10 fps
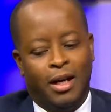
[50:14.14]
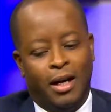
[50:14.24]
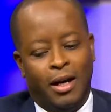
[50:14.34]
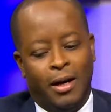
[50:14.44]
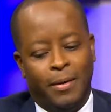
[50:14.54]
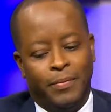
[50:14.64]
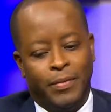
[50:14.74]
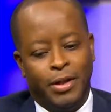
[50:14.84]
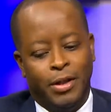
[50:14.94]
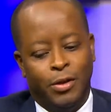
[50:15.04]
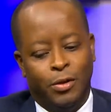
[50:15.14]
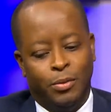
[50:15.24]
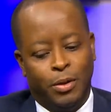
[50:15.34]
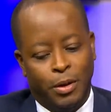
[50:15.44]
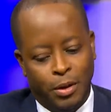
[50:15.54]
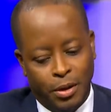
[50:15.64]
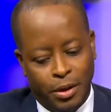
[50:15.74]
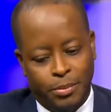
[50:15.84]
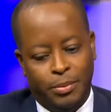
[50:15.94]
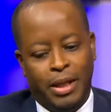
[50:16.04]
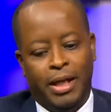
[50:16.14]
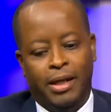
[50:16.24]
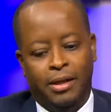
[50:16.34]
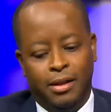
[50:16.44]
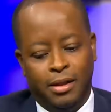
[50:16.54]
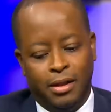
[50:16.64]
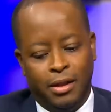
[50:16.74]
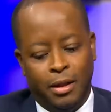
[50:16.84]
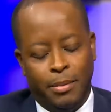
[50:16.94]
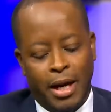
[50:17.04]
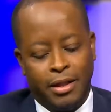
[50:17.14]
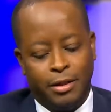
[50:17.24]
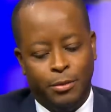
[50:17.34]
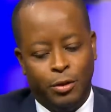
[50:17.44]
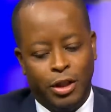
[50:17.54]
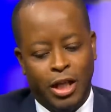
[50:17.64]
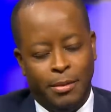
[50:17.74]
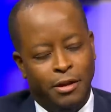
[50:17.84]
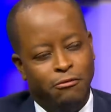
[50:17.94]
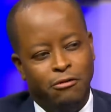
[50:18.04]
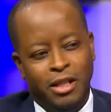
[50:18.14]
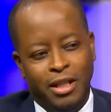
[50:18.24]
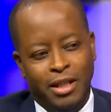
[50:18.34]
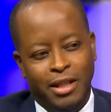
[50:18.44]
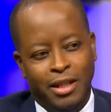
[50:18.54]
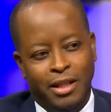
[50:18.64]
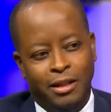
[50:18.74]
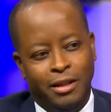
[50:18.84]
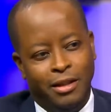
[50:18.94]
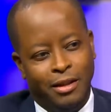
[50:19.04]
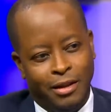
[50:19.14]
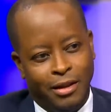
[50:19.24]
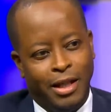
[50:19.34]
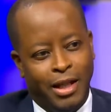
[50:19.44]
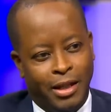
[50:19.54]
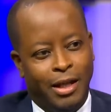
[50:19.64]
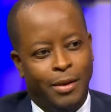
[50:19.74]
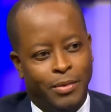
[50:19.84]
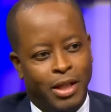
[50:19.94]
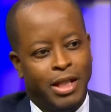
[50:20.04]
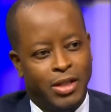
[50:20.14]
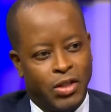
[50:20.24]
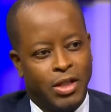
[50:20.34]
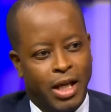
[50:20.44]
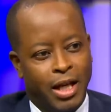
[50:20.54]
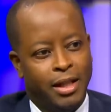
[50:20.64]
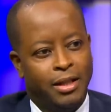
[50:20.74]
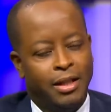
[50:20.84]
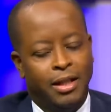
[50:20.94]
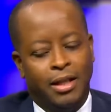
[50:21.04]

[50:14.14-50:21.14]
you know, playing a basketball game, and really getting them to understand,